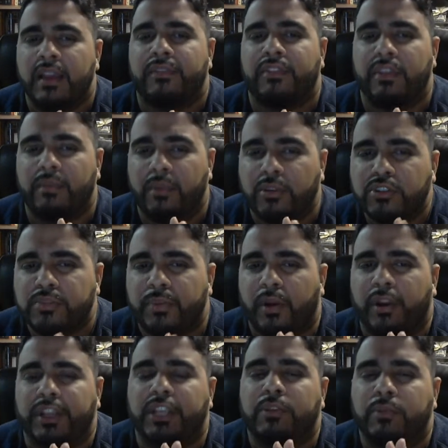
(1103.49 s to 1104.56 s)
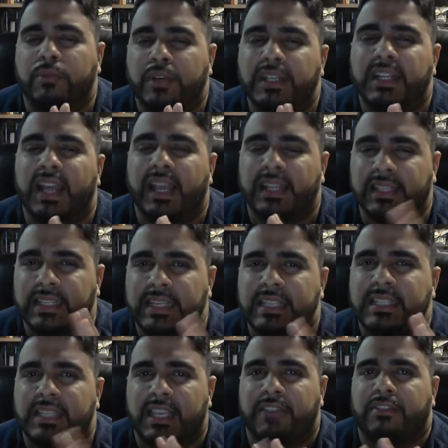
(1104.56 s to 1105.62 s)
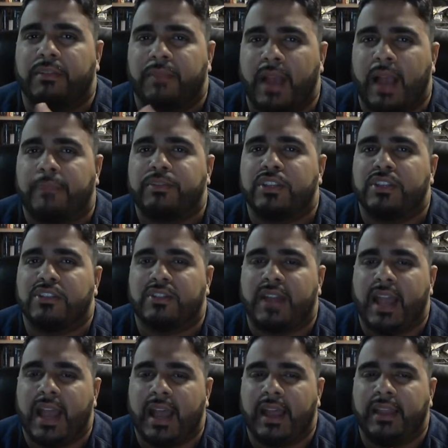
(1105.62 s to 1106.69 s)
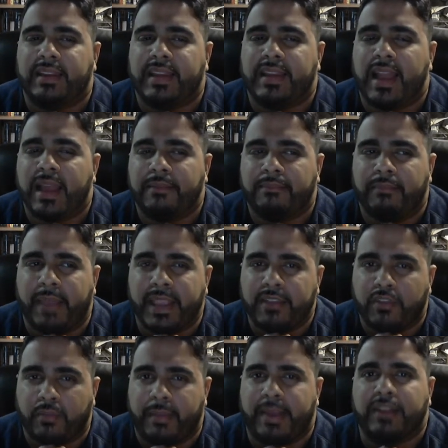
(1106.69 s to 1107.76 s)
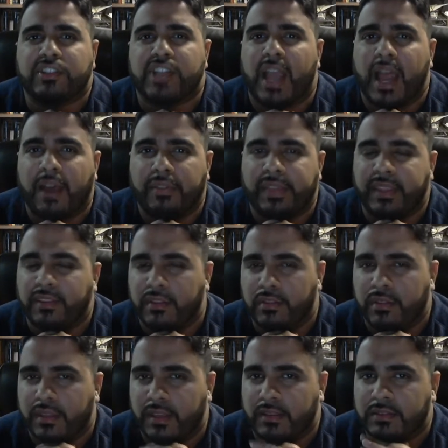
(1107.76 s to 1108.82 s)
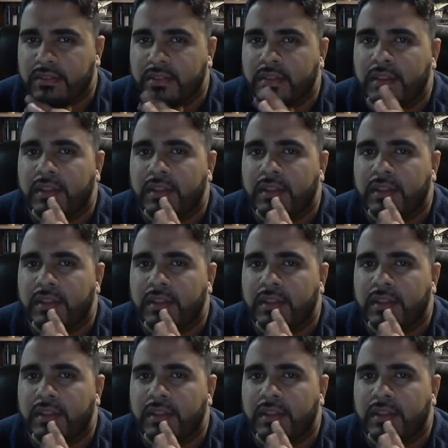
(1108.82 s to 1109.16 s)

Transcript: For the most part, you want to at least give them options on how, and not micromanage how they do things